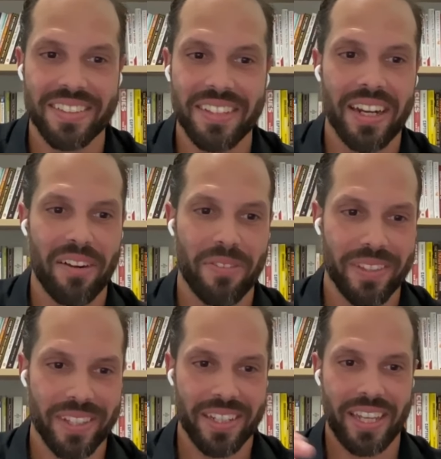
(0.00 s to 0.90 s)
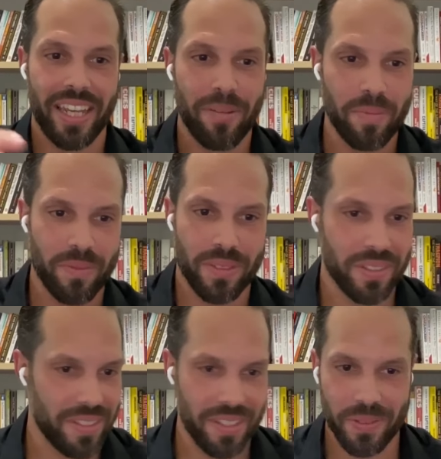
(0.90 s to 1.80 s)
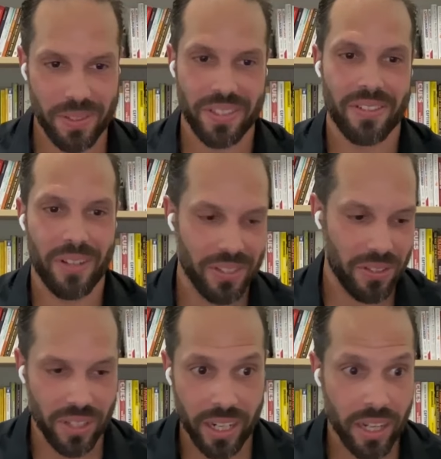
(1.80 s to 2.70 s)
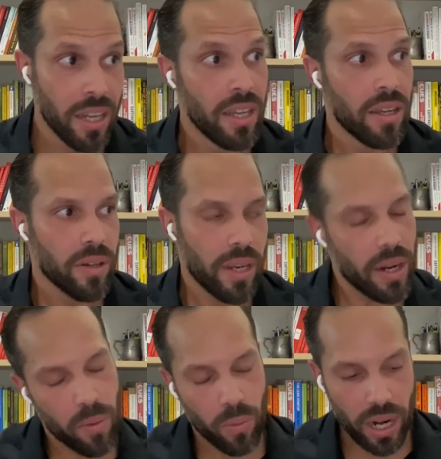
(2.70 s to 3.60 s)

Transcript: Not everything came just. It was just also like the